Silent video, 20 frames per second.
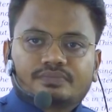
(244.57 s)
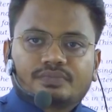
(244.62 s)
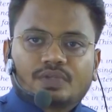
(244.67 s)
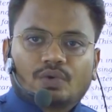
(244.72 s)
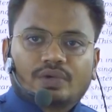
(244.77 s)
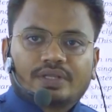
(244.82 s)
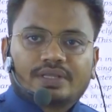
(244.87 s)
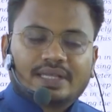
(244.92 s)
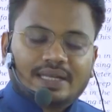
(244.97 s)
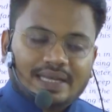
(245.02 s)

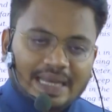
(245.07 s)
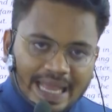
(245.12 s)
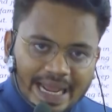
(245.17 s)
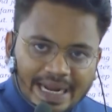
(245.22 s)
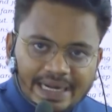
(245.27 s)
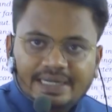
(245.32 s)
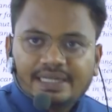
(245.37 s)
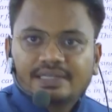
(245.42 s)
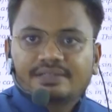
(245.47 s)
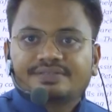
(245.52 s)
Okay, the
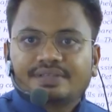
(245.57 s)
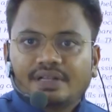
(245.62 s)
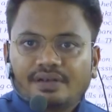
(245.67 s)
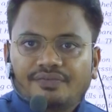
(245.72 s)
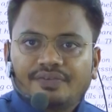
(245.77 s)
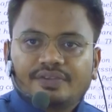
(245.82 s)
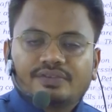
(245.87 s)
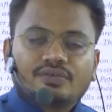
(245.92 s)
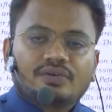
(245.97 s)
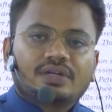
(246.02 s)
land
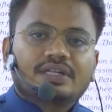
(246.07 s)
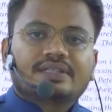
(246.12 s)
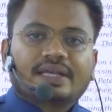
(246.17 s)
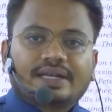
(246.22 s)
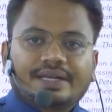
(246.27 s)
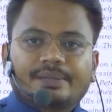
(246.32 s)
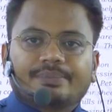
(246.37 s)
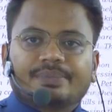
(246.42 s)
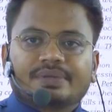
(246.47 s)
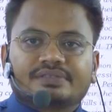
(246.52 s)
itself is only
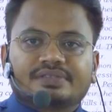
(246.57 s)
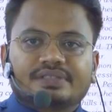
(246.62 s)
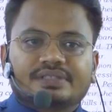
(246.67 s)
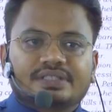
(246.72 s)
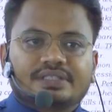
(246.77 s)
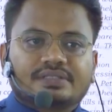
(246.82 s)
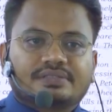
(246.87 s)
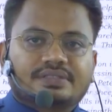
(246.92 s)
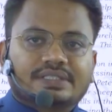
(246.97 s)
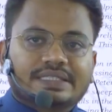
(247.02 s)

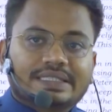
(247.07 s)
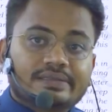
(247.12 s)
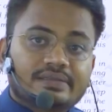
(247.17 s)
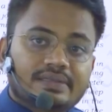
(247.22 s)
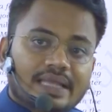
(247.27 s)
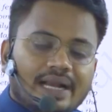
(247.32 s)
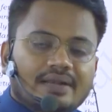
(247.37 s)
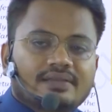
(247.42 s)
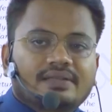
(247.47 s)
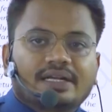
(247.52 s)
30%. In
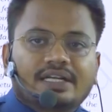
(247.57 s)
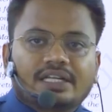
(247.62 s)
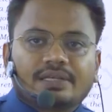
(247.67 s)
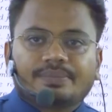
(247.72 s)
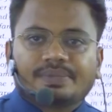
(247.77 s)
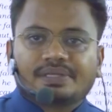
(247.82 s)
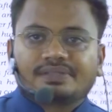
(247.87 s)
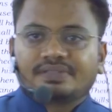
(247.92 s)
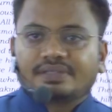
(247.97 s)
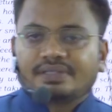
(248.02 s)
that
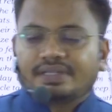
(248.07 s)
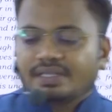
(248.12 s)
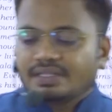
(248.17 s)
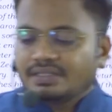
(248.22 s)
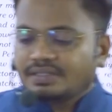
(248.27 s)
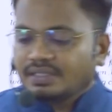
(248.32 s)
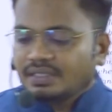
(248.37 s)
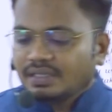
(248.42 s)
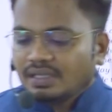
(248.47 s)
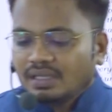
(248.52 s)

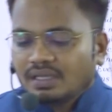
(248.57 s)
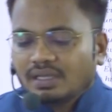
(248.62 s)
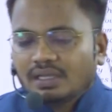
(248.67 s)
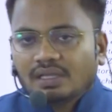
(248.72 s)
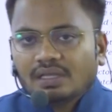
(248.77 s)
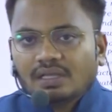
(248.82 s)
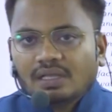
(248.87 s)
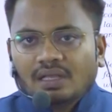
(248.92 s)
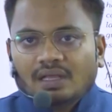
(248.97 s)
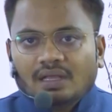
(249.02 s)
30%,
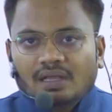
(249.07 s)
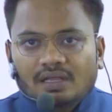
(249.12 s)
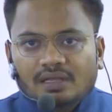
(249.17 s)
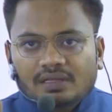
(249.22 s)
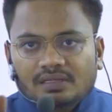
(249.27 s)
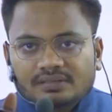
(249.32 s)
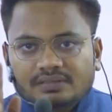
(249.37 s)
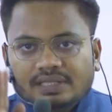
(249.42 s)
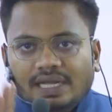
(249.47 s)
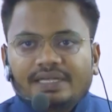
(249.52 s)

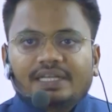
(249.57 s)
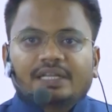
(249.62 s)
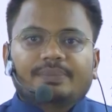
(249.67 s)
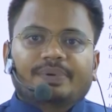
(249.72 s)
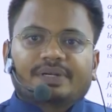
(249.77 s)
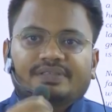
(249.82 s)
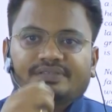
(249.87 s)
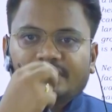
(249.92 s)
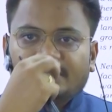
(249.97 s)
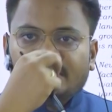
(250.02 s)

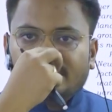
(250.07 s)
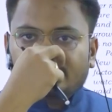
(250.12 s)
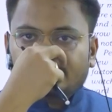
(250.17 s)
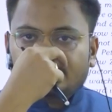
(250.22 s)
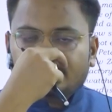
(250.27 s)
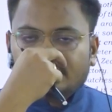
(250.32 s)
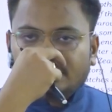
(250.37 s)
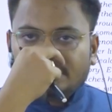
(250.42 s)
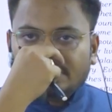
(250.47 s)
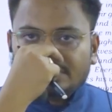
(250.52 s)

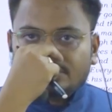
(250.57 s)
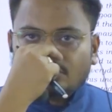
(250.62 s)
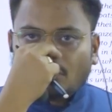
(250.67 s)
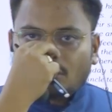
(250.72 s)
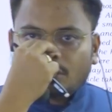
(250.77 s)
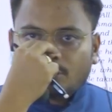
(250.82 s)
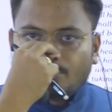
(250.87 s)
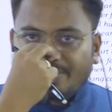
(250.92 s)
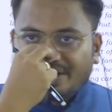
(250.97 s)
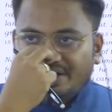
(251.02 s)
30% is
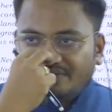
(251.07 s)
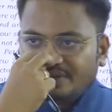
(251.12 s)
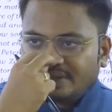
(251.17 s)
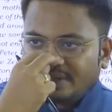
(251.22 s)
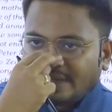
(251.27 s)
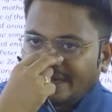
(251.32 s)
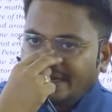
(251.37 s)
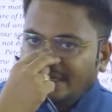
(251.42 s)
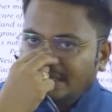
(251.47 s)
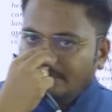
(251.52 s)
occupied with
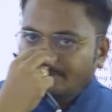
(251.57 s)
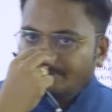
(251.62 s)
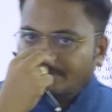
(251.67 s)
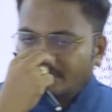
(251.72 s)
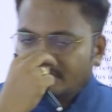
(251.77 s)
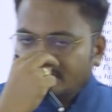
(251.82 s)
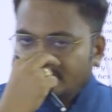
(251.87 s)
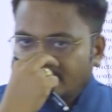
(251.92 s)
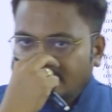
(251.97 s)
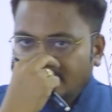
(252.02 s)

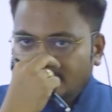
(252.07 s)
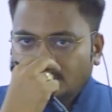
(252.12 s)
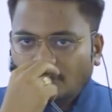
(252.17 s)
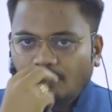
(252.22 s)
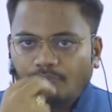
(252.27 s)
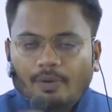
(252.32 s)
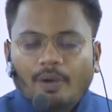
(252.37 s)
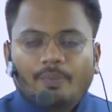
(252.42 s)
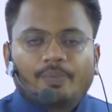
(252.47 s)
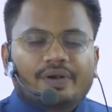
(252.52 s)
90%
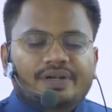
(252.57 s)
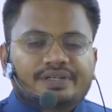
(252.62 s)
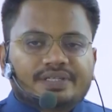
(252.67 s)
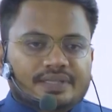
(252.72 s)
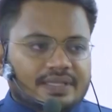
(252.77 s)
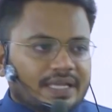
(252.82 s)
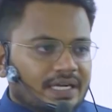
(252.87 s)
of population.